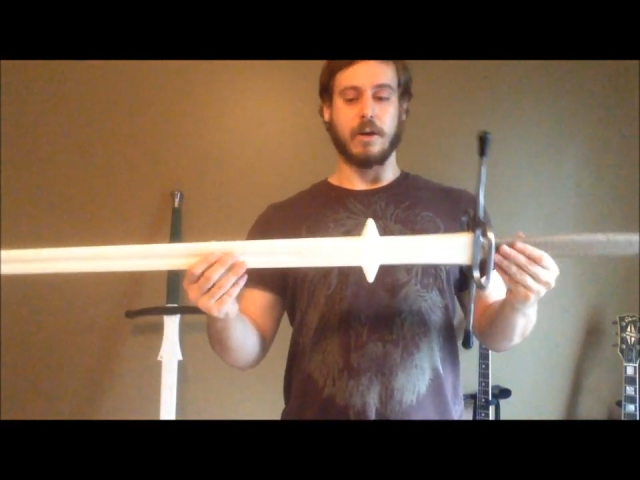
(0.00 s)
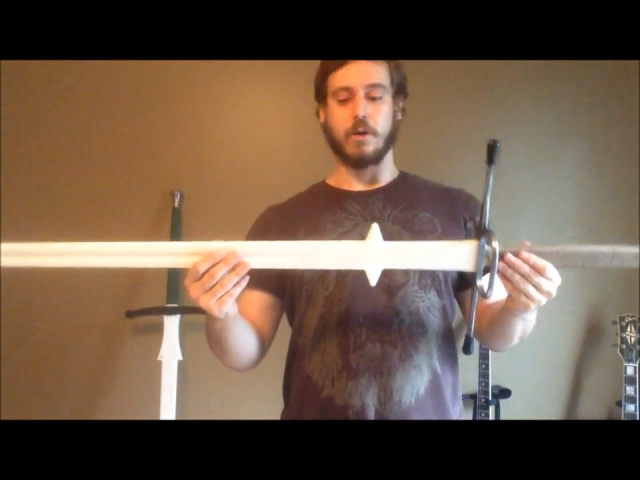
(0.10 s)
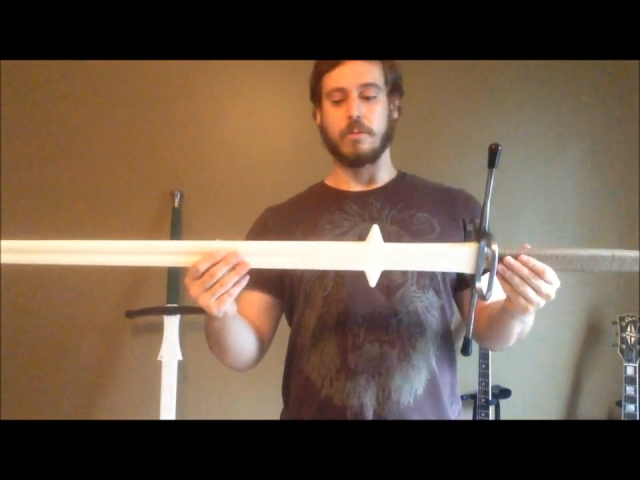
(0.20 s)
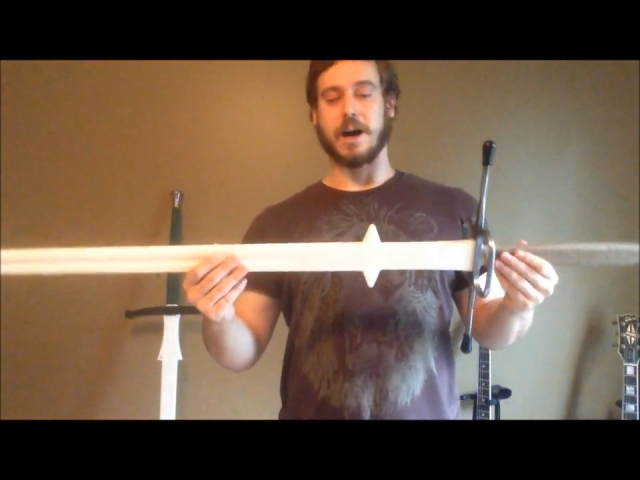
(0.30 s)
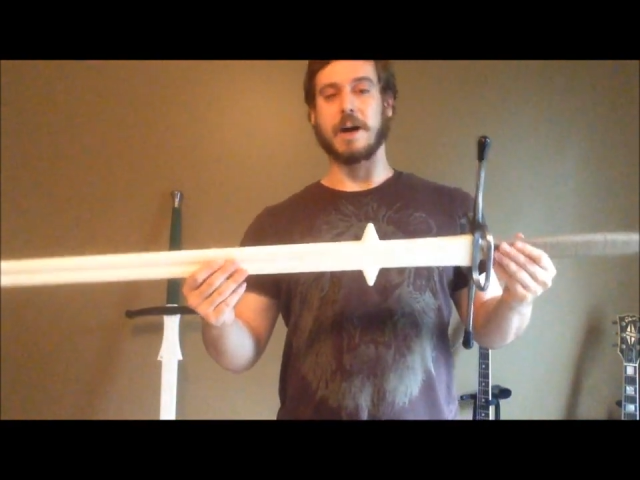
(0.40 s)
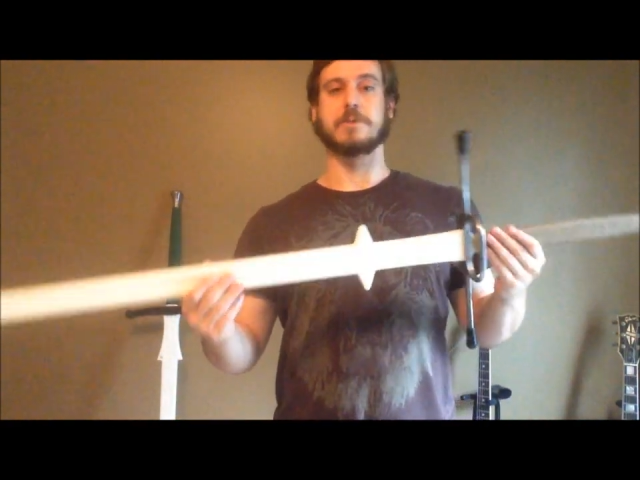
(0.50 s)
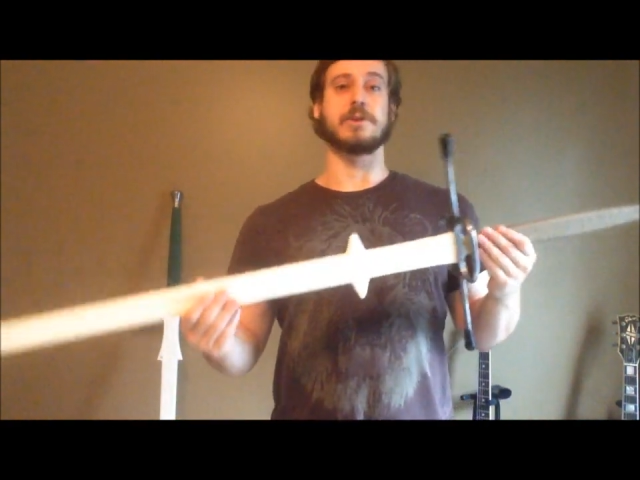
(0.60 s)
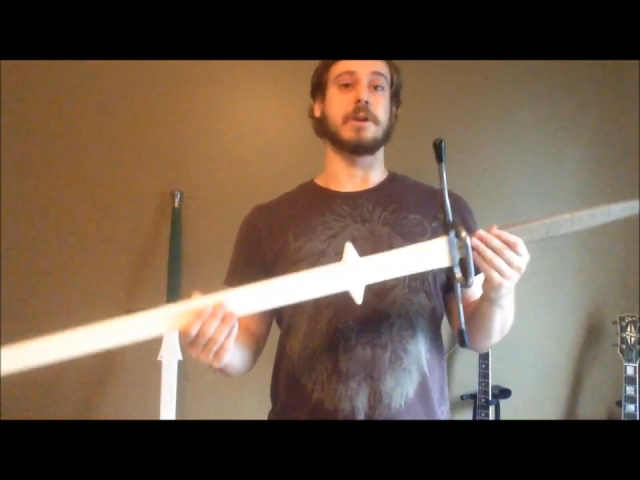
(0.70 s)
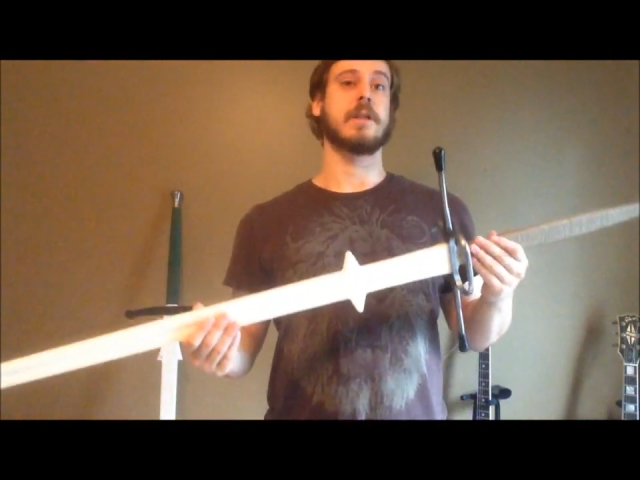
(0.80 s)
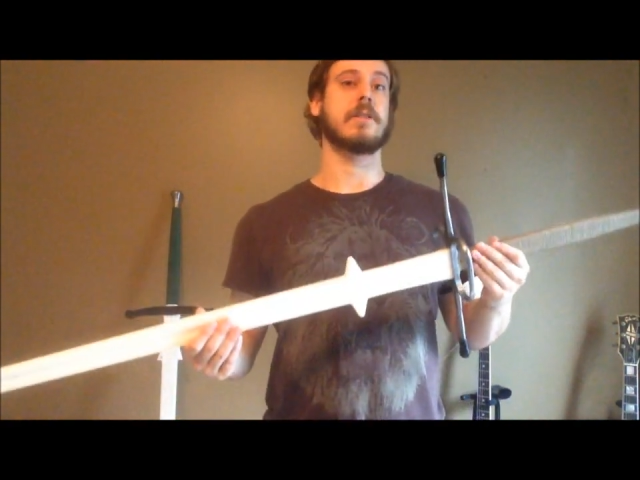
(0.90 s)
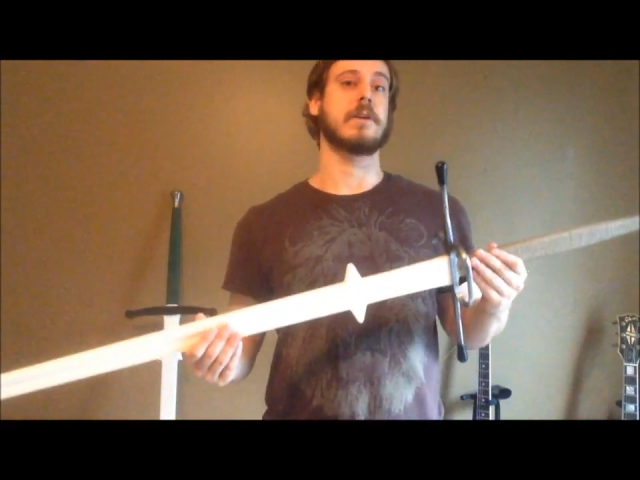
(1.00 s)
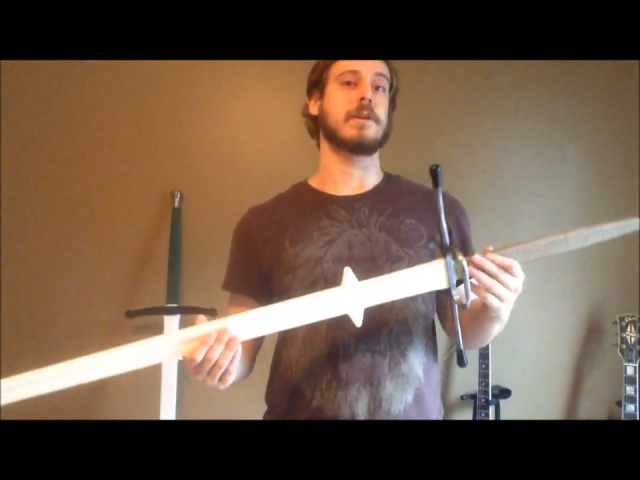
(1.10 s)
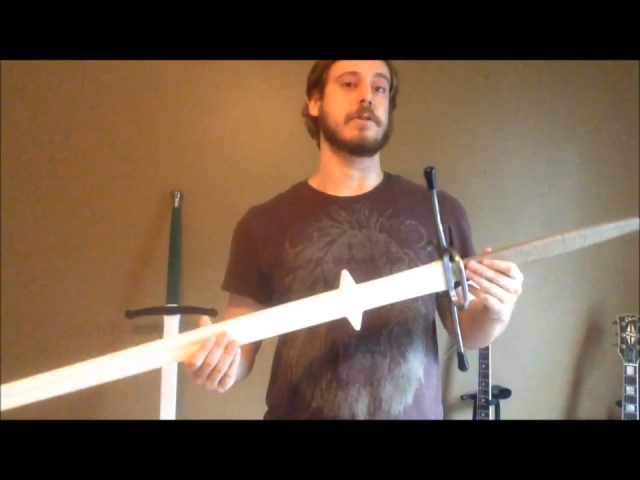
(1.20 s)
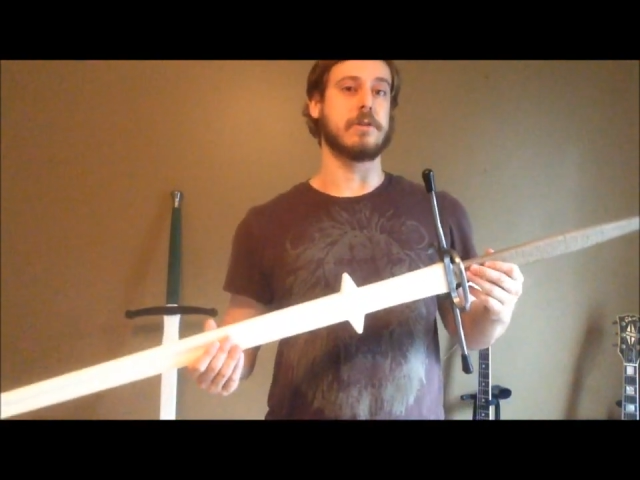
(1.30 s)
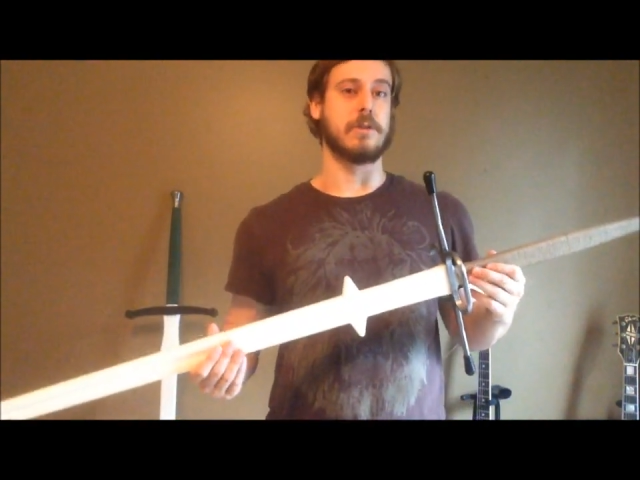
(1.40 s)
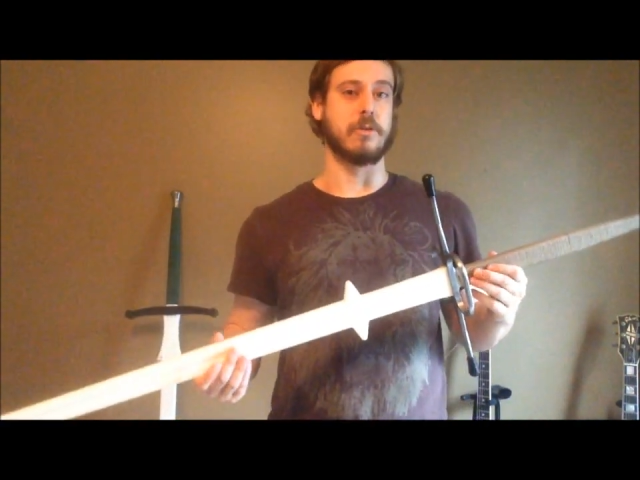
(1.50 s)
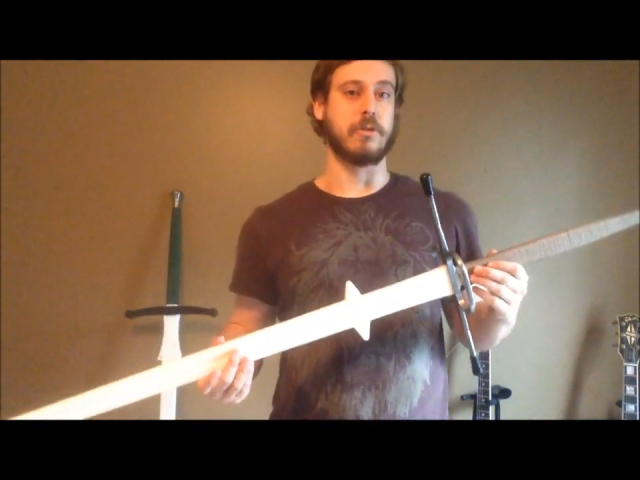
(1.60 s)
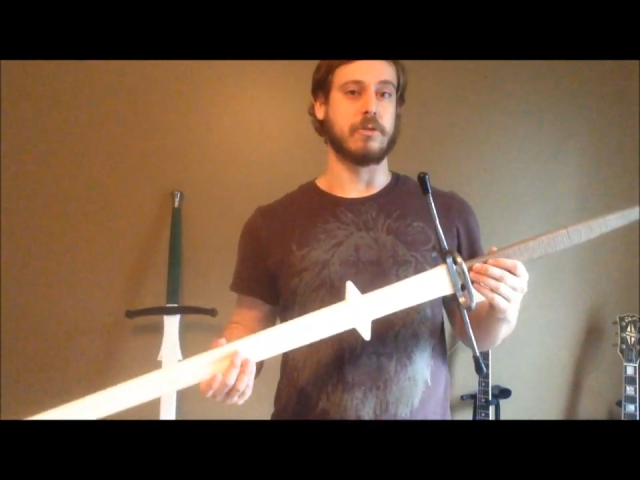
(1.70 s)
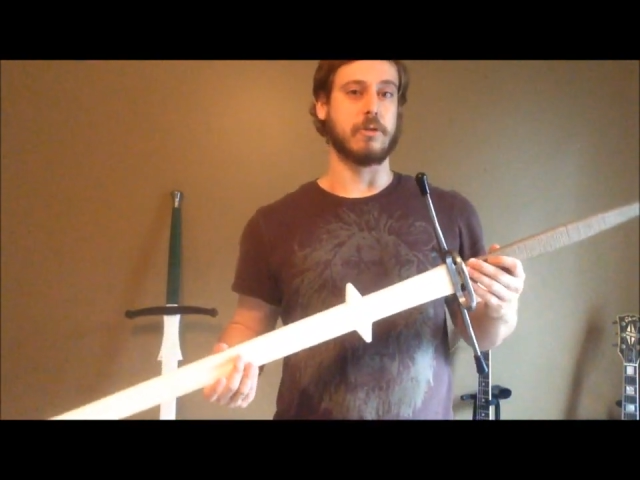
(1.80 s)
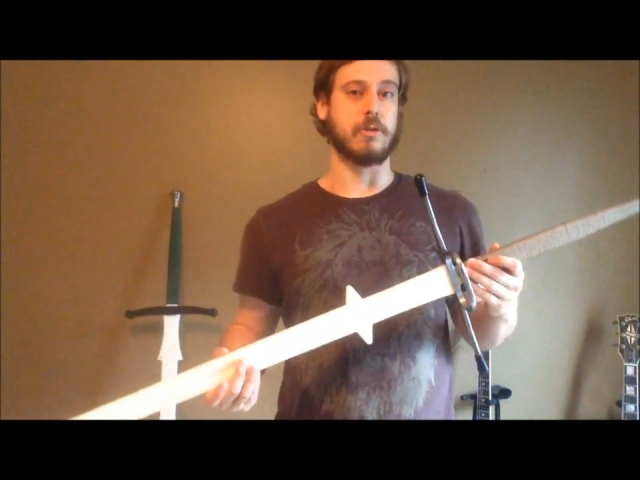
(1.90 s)
home option that you can
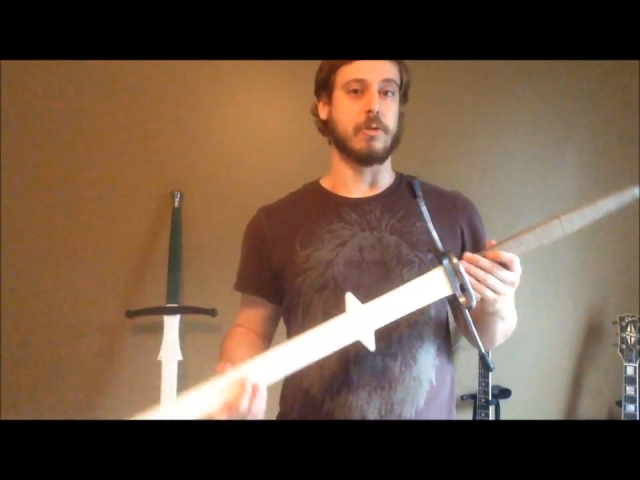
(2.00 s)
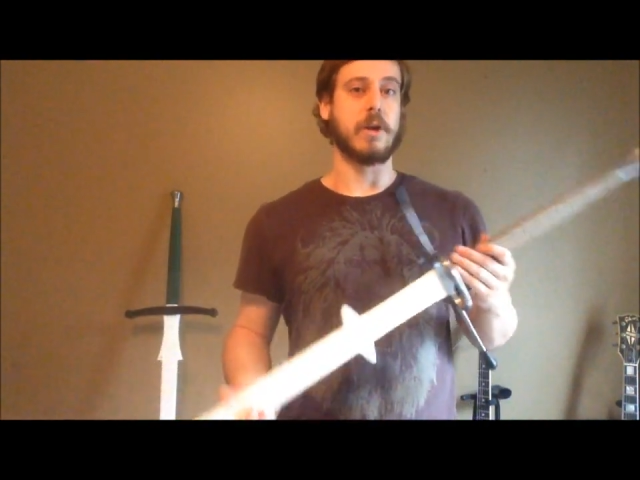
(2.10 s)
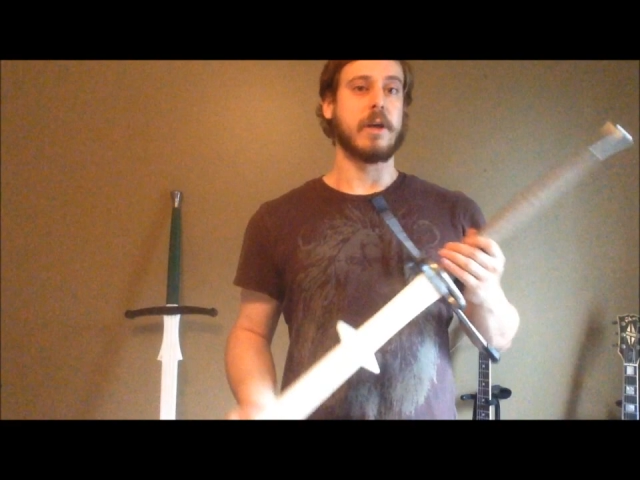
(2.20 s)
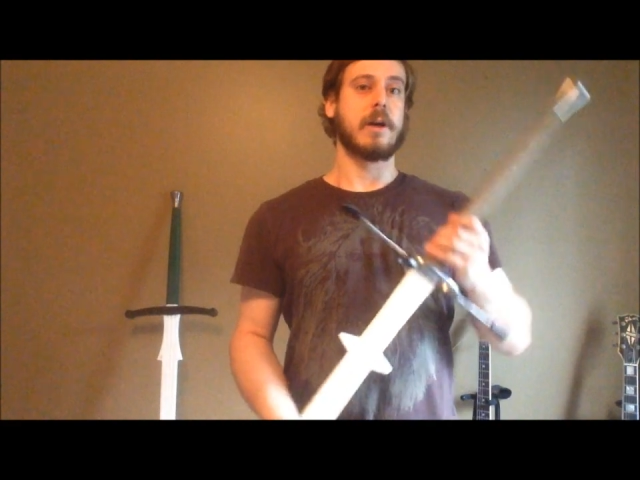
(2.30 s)
use to